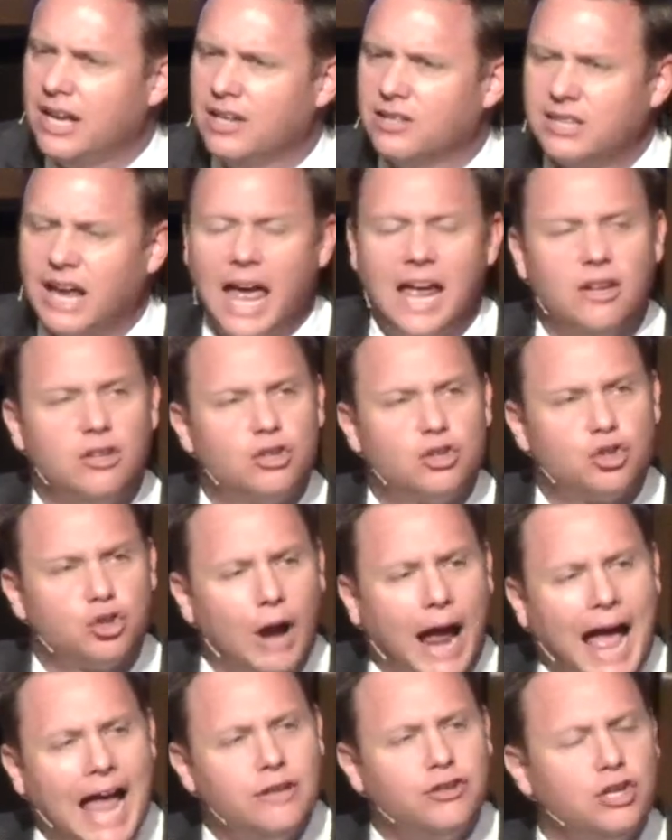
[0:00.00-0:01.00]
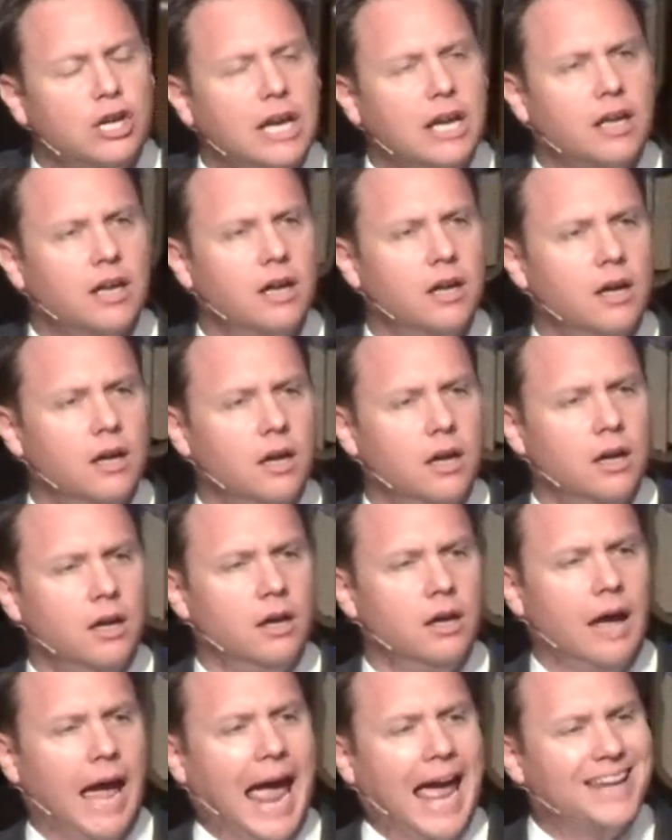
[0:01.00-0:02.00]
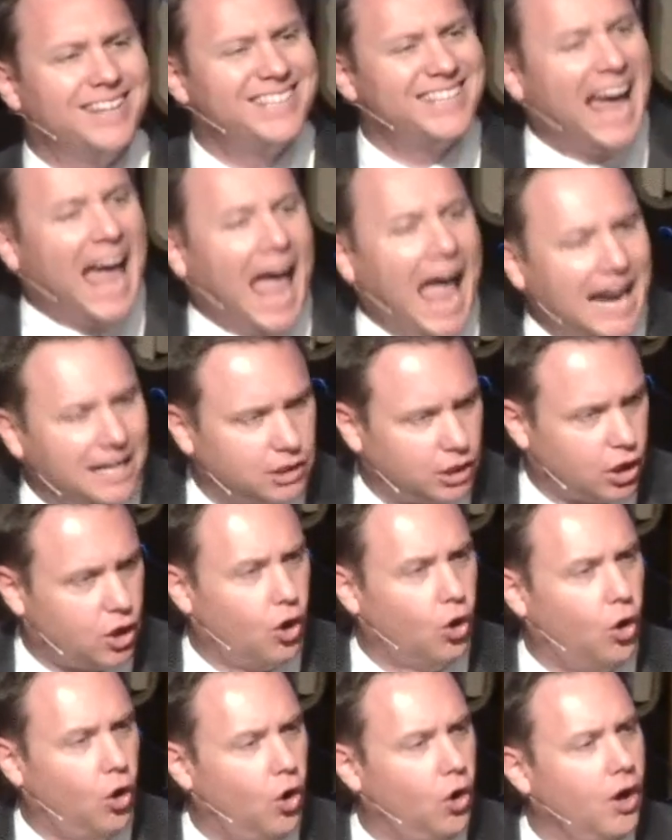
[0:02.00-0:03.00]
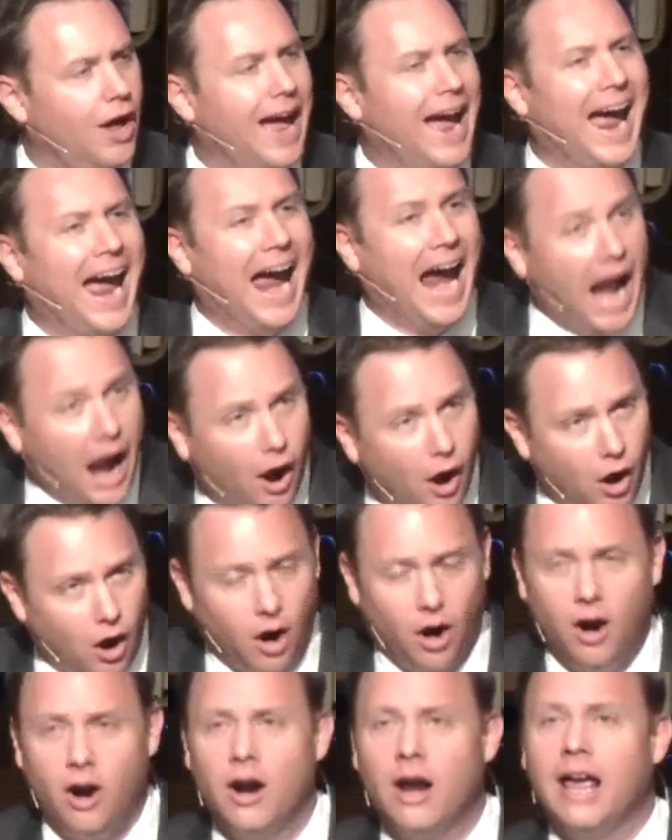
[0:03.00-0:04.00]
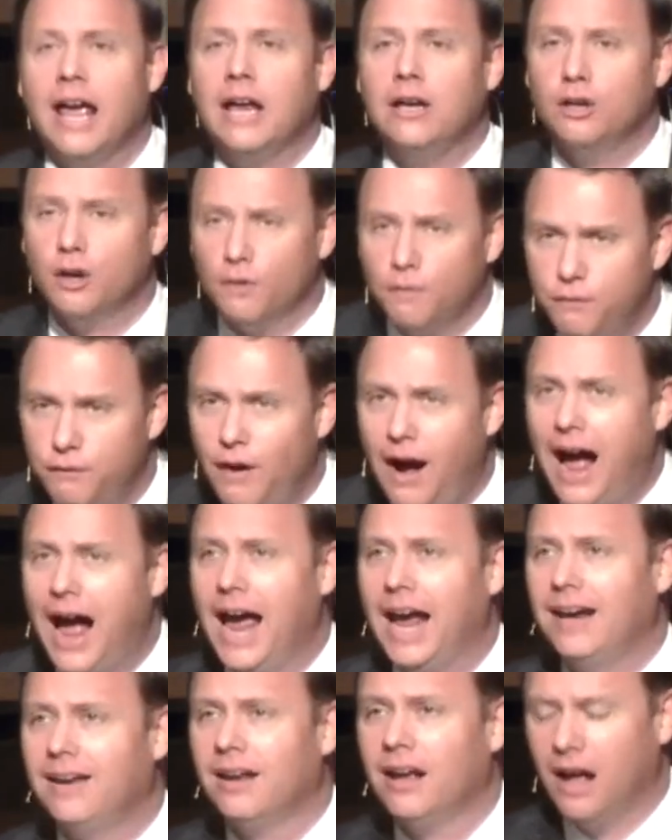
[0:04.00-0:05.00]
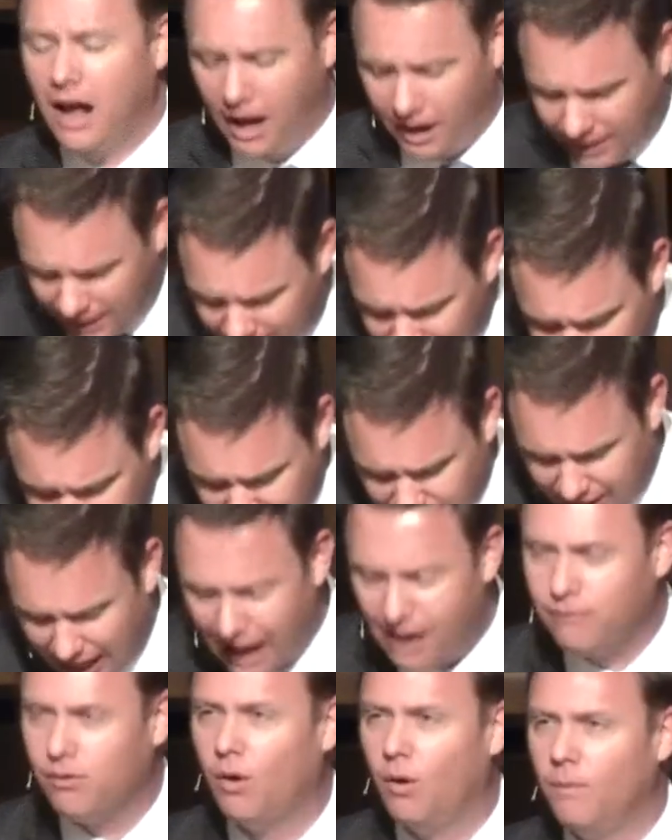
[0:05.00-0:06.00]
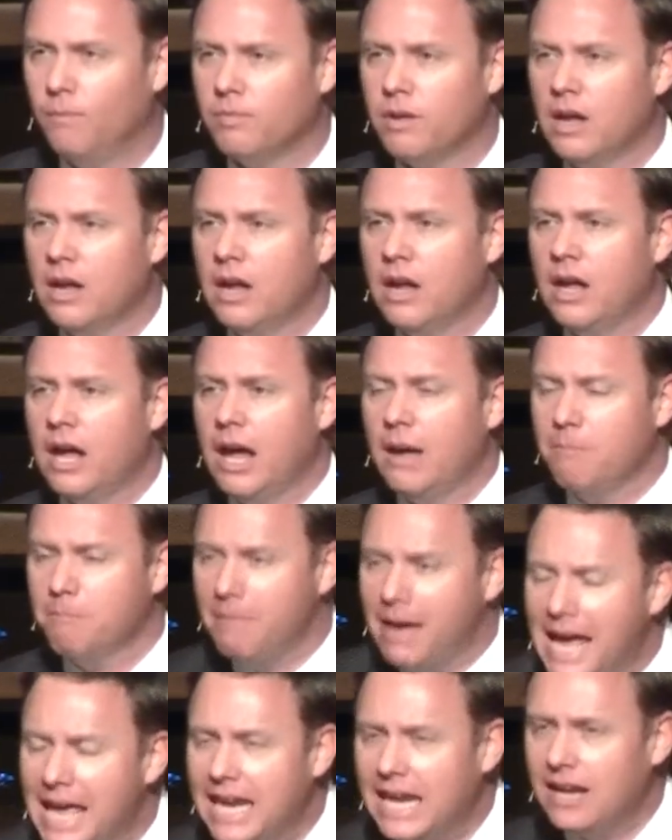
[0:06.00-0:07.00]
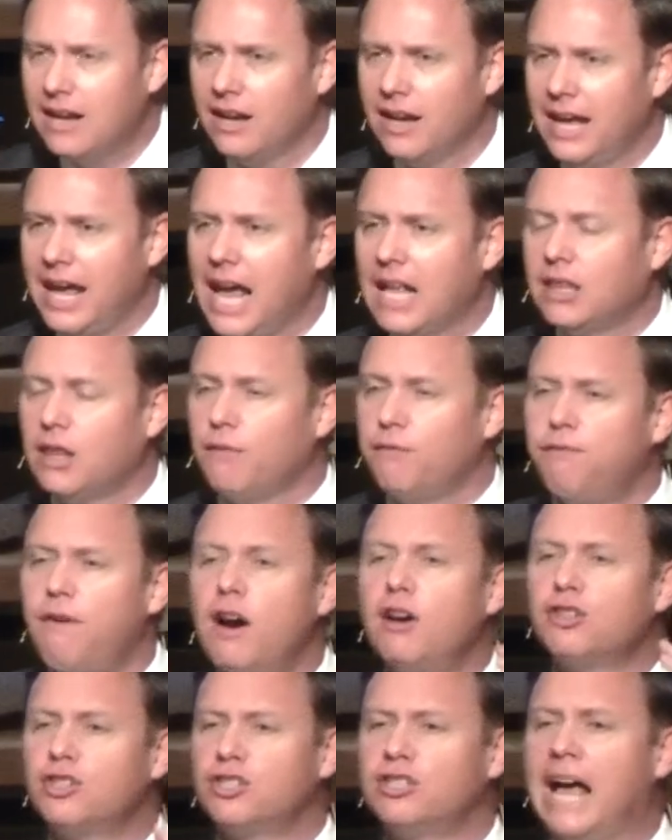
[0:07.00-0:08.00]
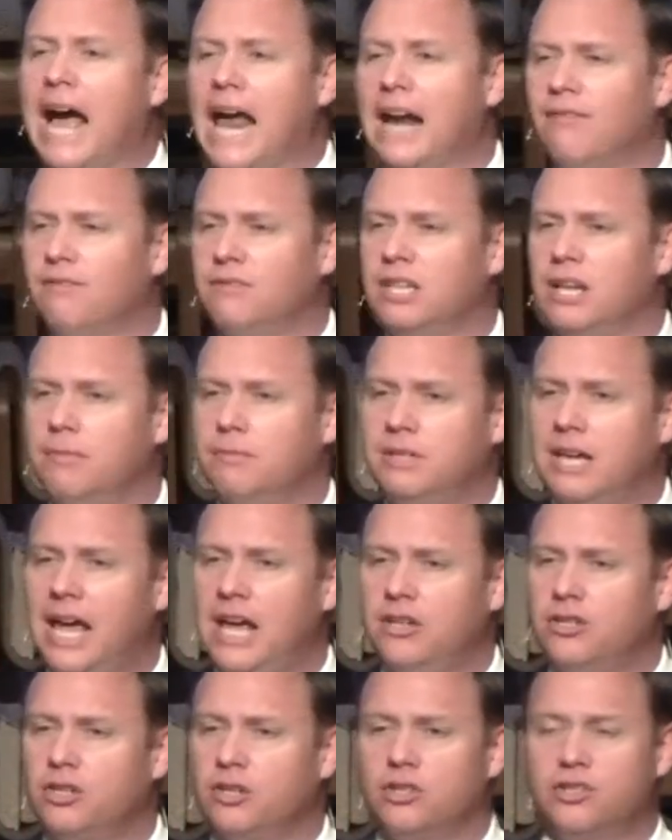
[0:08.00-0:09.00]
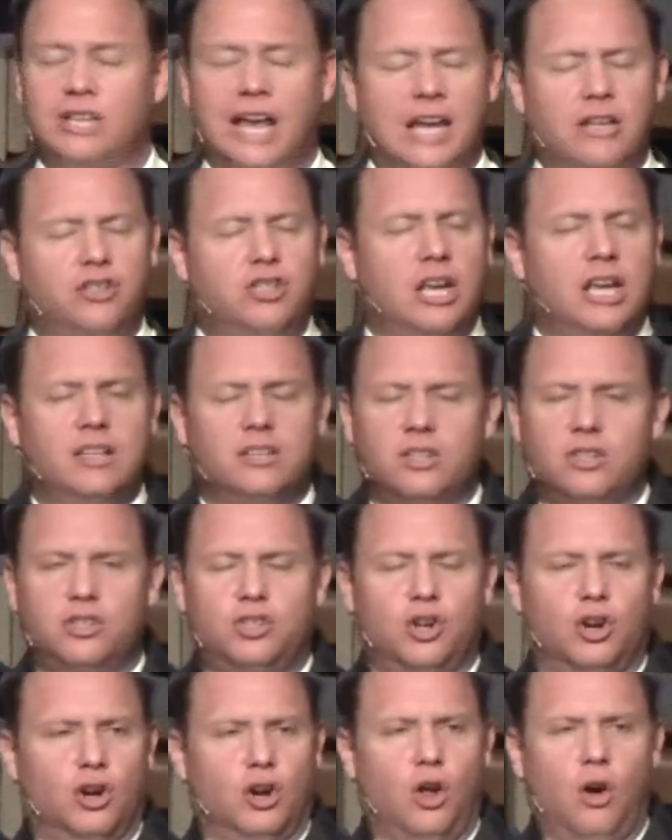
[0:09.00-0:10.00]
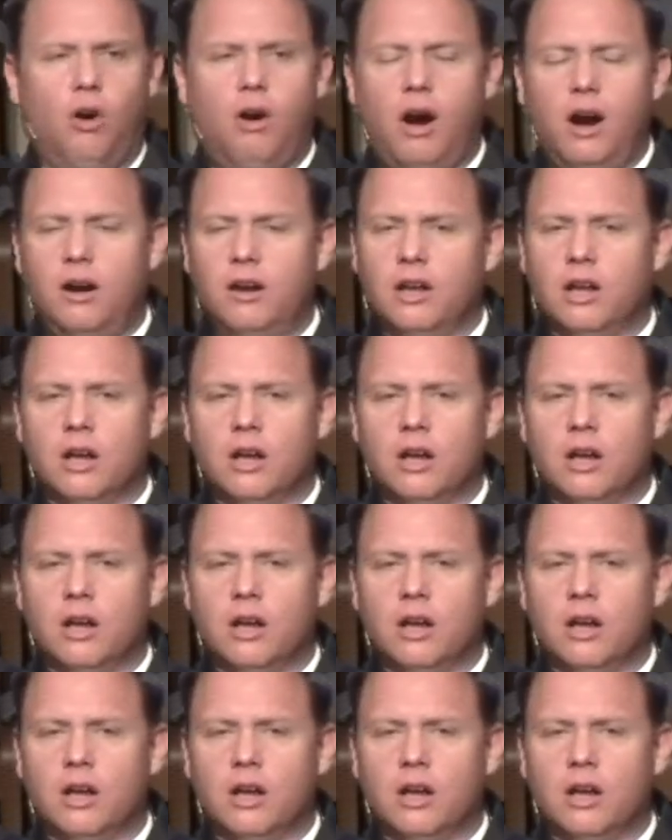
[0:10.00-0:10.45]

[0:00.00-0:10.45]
is a tragic and tactical error in your fight against the devil. Immediately, at the first sign of temptation, say, Jesus, your Lord.